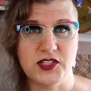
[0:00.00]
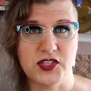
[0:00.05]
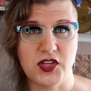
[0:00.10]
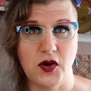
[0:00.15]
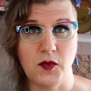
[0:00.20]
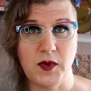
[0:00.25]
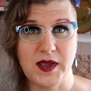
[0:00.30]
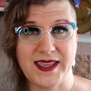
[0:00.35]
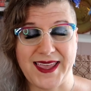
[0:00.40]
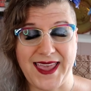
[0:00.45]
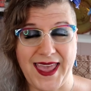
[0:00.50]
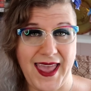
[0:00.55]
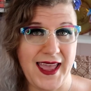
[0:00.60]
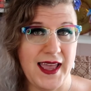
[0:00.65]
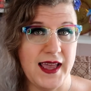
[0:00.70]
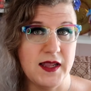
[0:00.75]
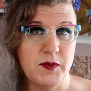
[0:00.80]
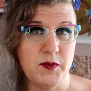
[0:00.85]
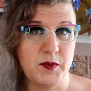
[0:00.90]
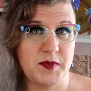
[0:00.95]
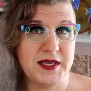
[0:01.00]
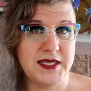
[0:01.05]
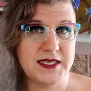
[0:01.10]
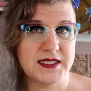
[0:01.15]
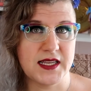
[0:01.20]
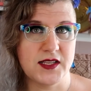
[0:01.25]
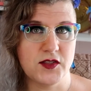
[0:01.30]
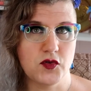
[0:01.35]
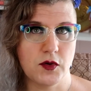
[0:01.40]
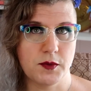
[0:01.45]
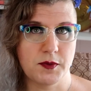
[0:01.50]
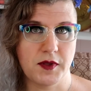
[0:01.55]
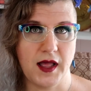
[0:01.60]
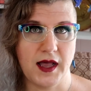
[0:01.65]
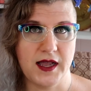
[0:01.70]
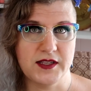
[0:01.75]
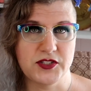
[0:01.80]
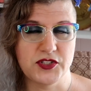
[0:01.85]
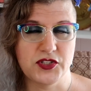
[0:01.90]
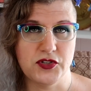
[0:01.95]
So it can be said to
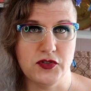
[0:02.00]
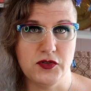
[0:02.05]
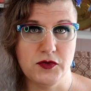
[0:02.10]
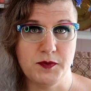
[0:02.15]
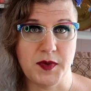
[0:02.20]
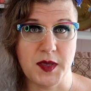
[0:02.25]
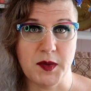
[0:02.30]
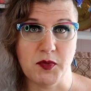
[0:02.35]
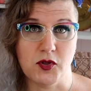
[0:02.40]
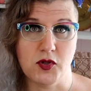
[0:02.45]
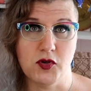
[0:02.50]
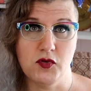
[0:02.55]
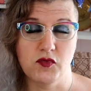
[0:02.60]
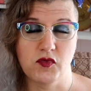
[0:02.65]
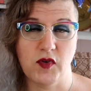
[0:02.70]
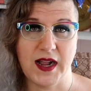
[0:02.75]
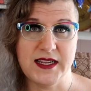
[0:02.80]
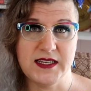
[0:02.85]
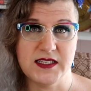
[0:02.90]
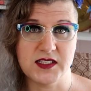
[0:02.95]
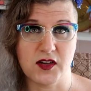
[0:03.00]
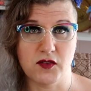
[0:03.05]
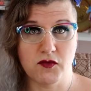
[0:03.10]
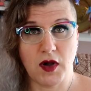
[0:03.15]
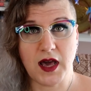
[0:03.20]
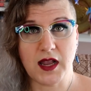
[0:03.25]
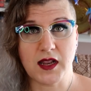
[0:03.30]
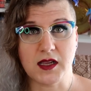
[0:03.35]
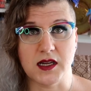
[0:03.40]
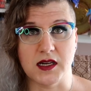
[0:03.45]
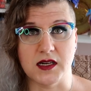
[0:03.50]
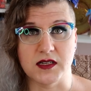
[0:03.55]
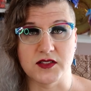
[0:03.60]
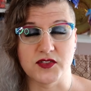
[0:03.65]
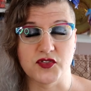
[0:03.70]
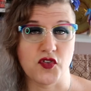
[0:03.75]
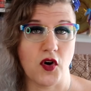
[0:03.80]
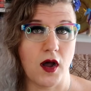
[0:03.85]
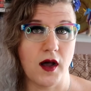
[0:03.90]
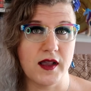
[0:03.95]
apply to people who write erotica,
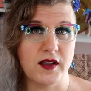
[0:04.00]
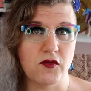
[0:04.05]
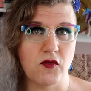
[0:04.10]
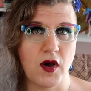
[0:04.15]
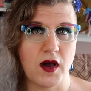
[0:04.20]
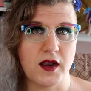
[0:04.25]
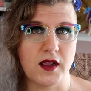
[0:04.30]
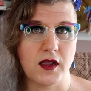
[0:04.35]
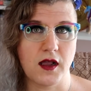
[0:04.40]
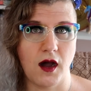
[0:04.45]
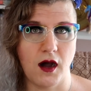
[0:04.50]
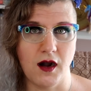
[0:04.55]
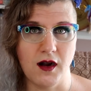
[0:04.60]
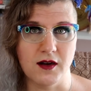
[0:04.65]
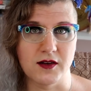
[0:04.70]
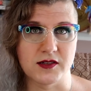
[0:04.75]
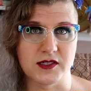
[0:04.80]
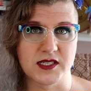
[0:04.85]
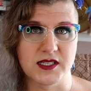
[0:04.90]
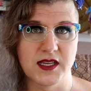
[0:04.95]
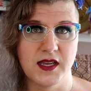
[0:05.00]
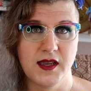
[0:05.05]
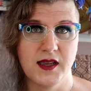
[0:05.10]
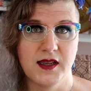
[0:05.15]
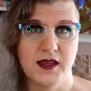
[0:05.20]
draw erotic art.